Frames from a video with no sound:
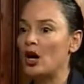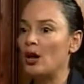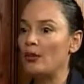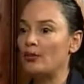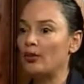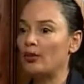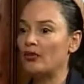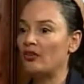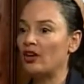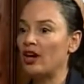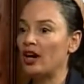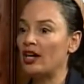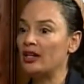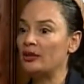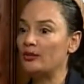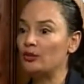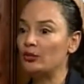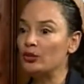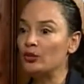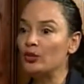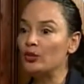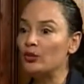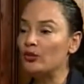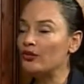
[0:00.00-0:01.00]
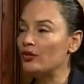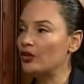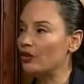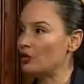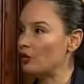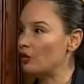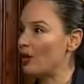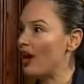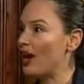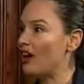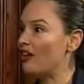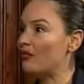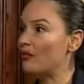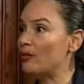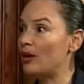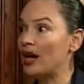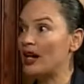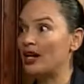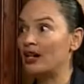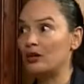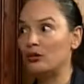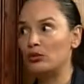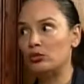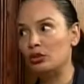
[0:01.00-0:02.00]
Provide proof that you have
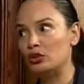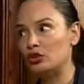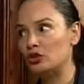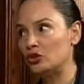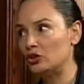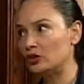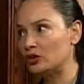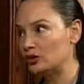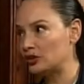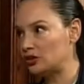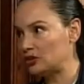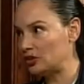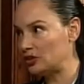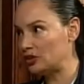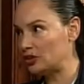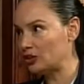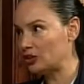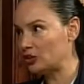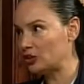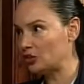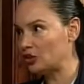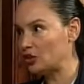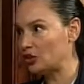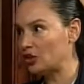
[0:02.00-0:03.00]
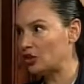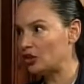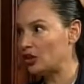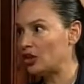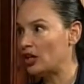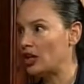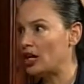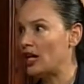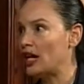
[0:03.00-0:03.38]
my original signature.